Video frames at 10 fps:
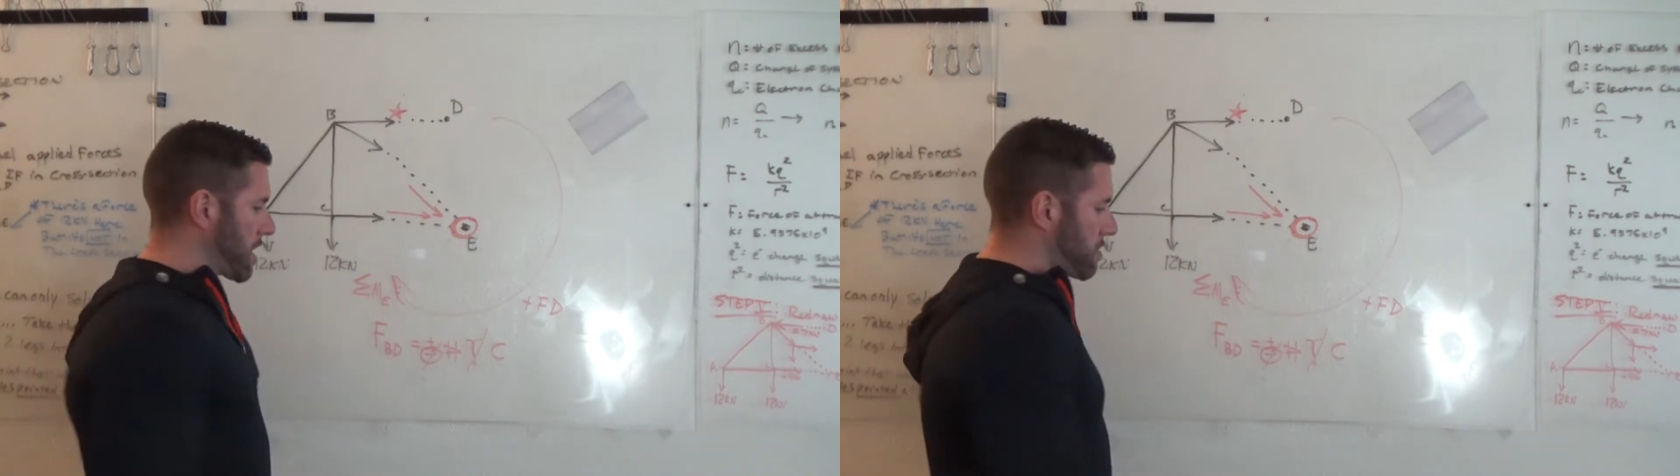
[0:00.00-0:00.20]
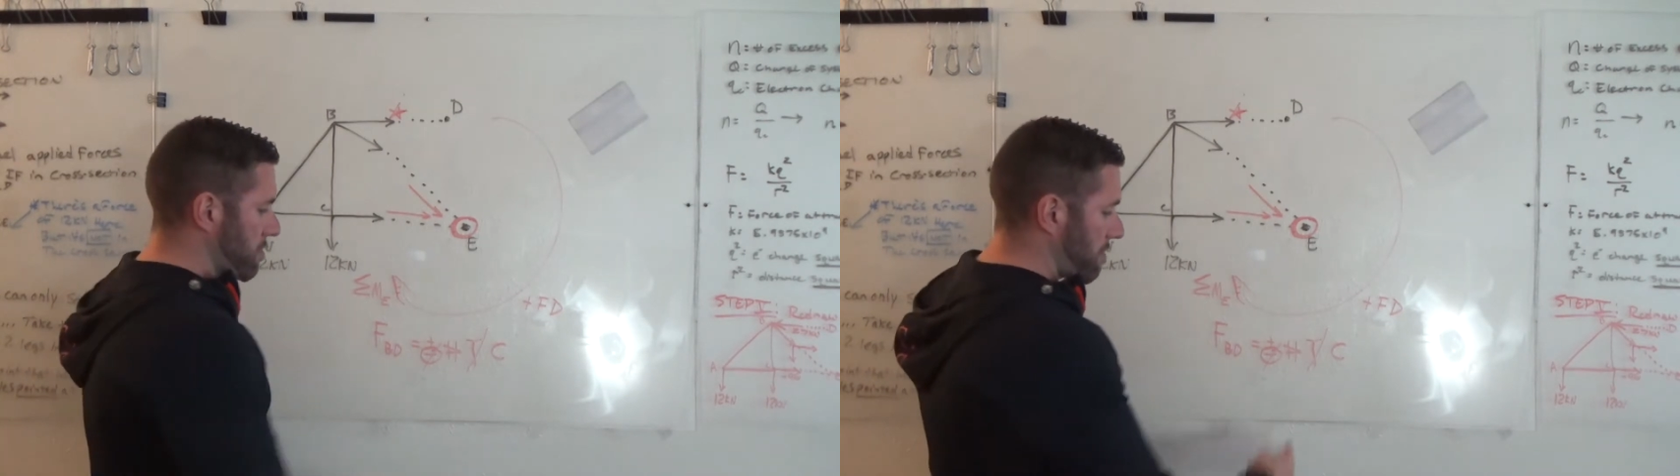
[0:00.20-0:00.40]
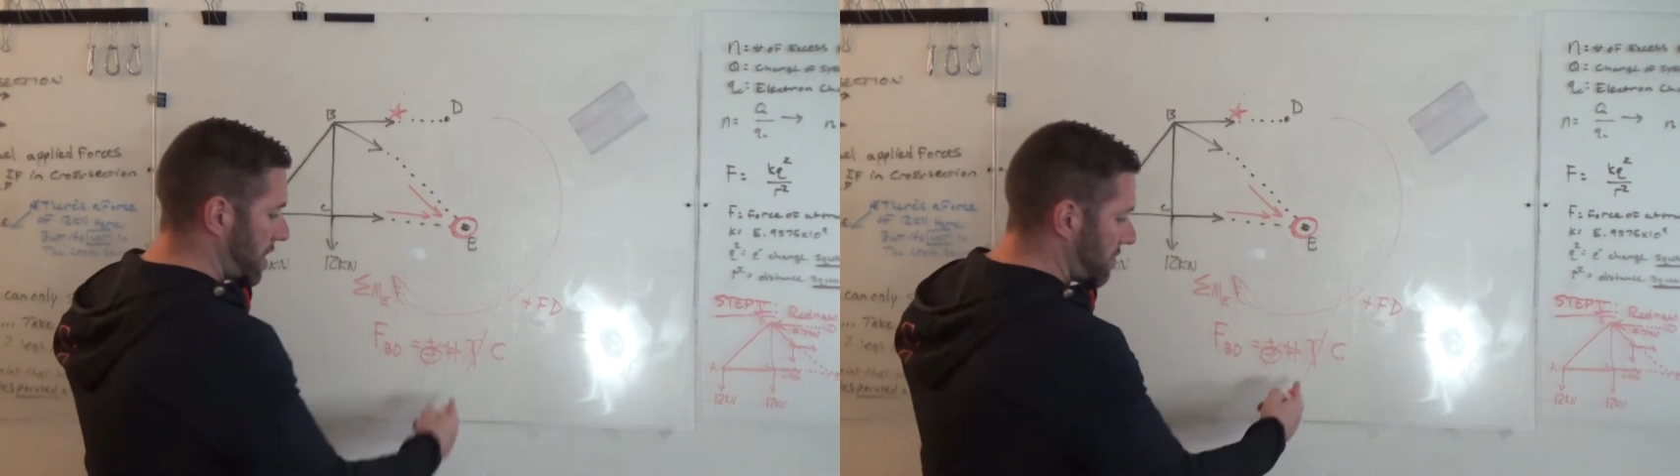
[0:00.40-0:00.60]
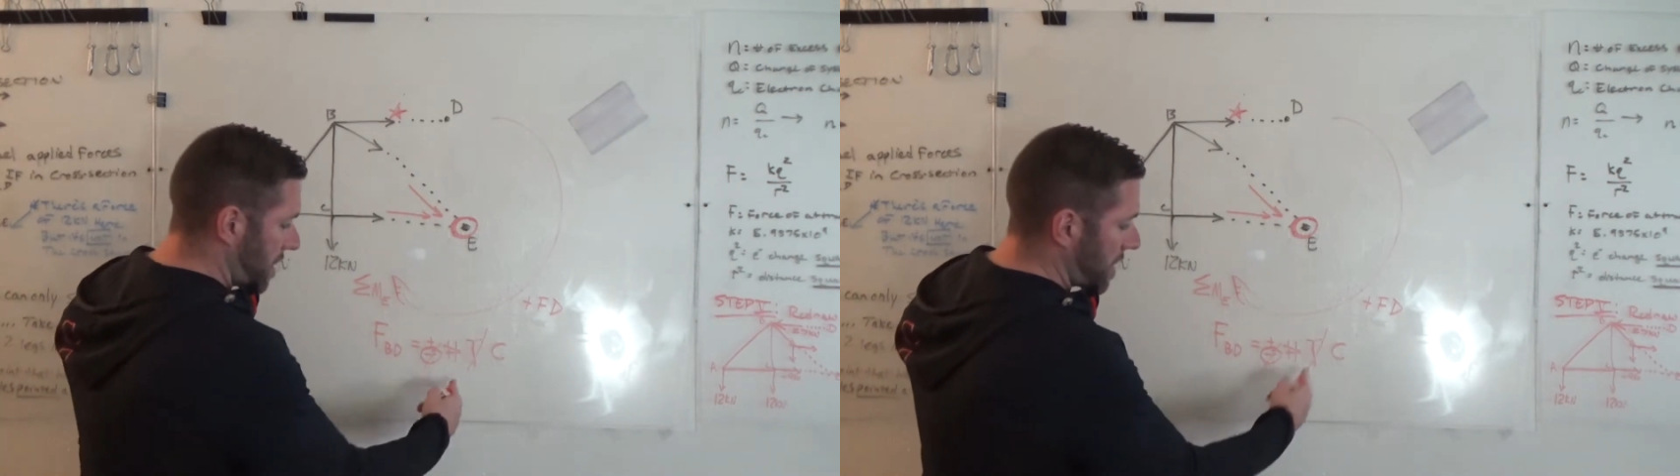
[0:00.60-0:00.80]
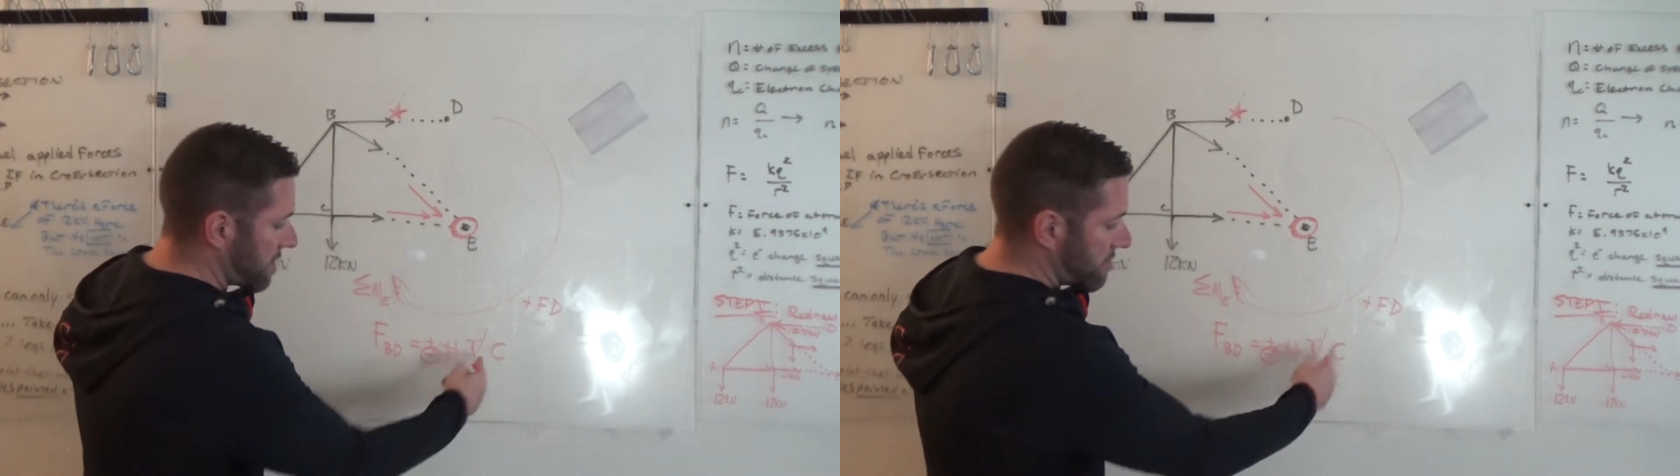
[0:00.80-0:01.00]
So if you have
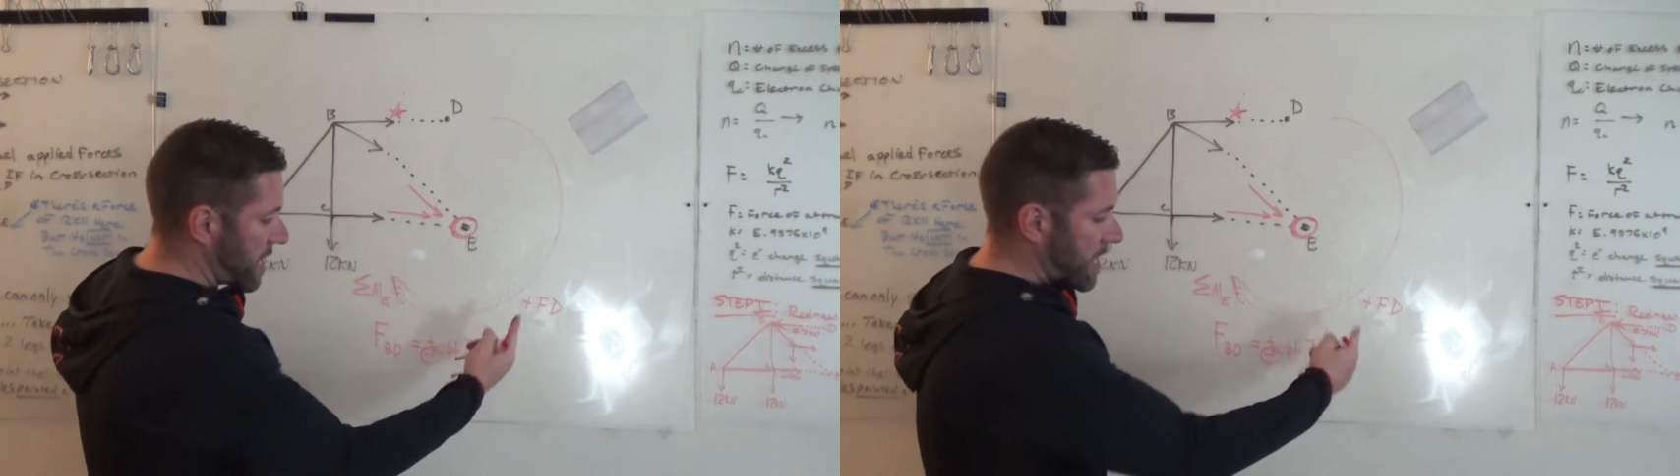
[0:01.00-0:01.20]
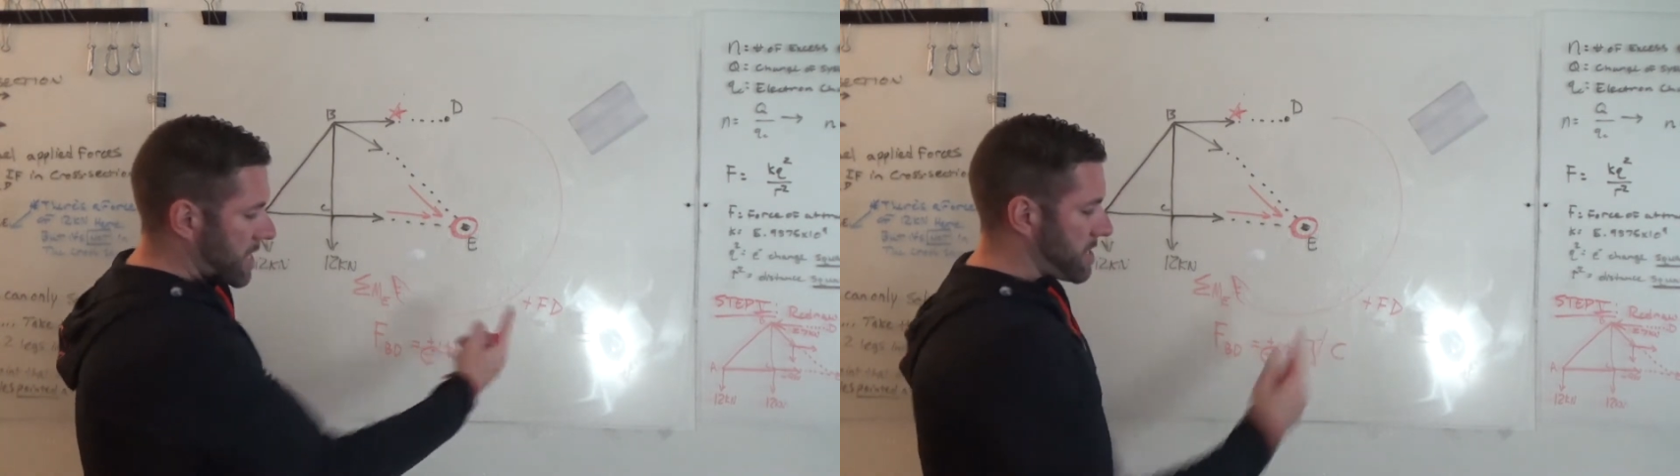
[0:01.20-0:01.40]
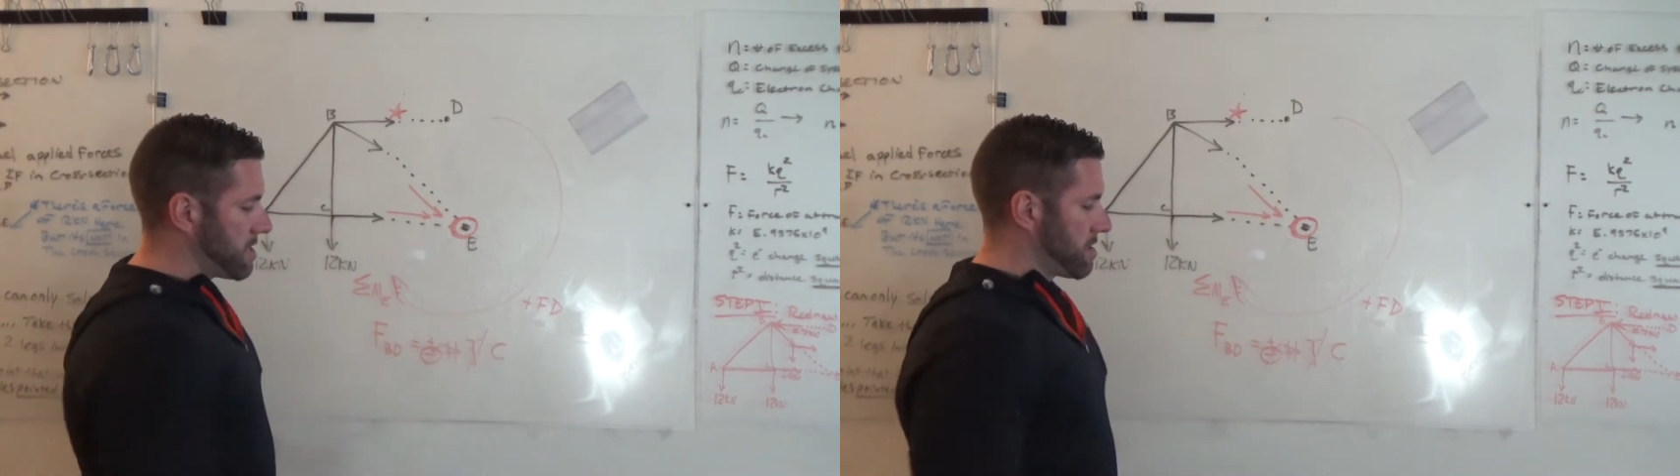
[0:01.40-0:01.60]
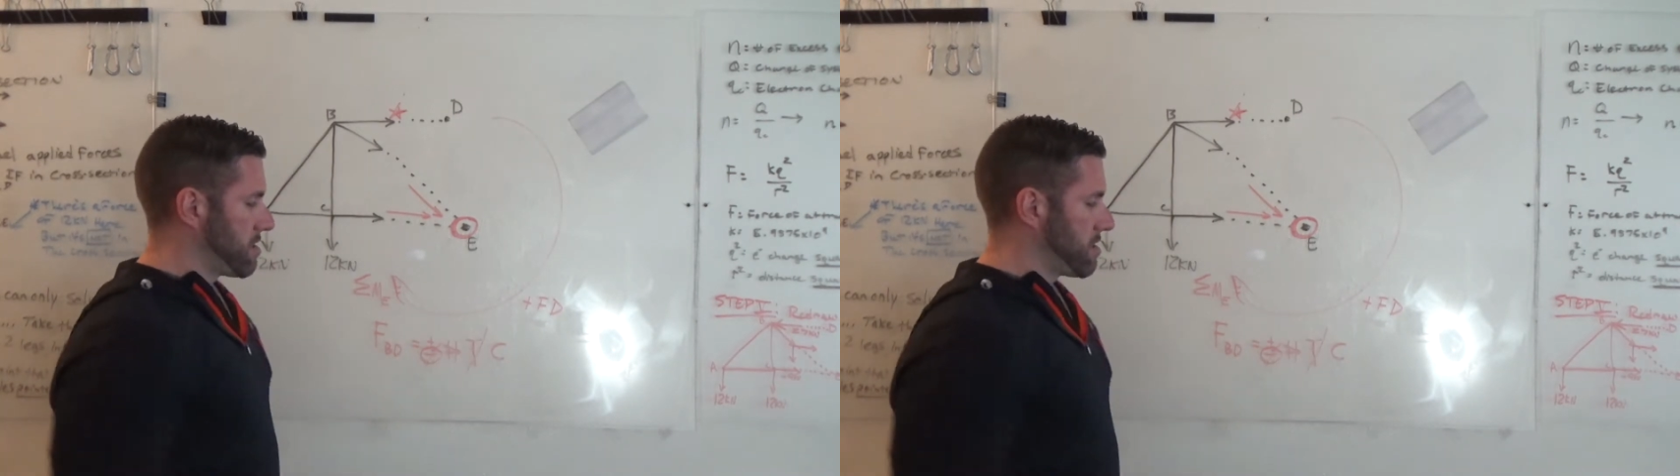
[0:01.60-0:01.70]
-9